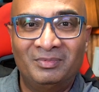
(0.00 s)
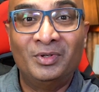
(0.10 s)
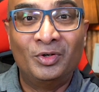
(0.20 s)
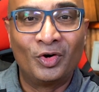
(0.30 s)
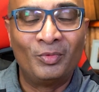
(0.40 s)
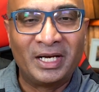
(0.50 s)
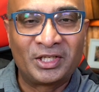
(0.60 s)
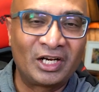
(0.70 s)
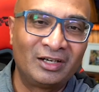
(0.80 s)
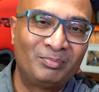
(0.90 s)
grow my
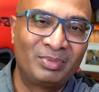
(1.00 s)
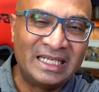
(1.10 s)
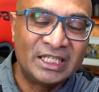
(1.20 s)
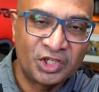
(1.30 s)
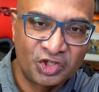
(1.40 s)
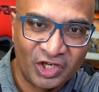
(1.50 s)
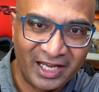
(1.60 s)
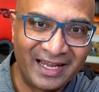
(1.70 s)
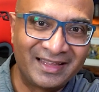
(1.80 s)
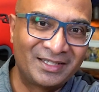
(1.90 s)
channel, please
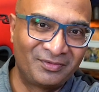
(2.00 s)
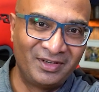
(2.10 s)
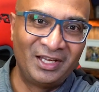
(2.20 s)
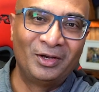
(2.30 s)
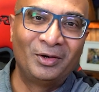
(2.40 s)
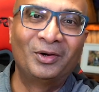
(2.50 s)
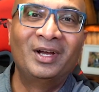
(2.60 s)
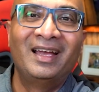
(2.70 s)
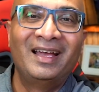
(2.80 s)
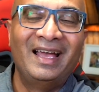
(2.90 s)
share this video.
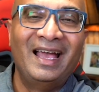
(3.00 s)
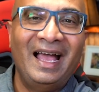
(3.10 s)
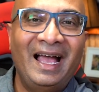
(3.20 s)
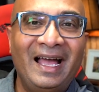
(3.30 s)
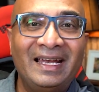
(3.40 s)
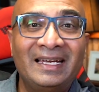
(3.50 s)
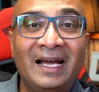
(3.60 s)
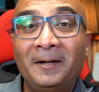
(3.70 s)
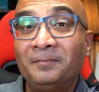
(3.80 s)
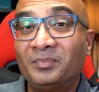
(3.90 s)
And
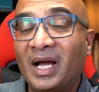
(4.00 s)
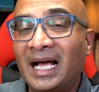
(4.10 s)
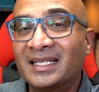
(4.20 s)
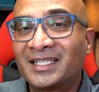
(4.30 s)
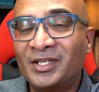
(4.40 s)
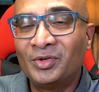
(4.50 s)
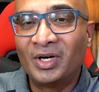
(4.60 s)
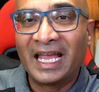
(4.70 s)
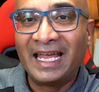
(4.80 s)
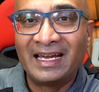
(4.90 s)
I'll see you
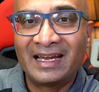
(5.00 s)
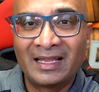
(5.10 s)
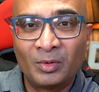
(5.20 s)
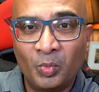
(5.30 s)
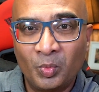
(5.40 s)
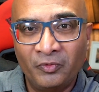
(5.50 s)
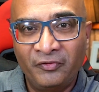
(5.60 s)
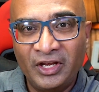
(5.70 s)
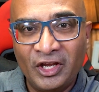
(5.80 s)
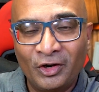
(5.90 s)
again in another
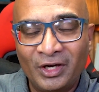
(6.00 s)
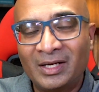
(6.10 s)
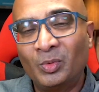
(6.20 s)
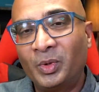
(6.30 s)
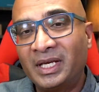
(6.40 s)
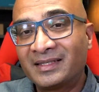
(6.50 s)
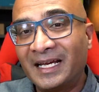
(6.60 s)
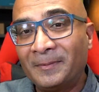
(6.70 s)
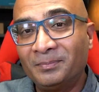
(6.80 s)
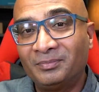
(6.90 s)
video in a week's
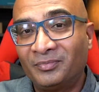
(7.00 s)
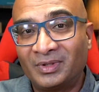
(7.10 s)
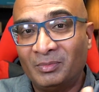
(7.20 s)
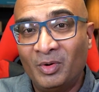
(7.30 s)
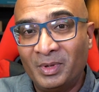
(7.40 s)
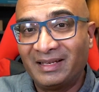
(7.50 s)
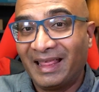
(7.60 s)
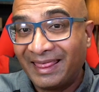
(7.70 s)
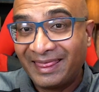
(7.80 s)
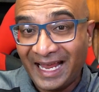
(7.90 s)
time. For the moment,
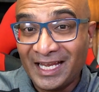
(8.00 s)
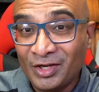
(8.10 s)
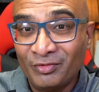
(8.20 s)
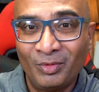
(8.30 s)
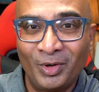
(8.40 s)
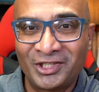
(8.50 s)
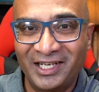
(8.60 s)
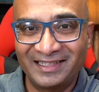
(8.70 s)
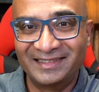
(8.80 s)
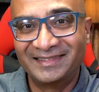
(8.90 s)
thank you for
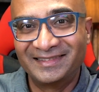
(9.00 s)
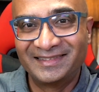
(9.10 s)
watching.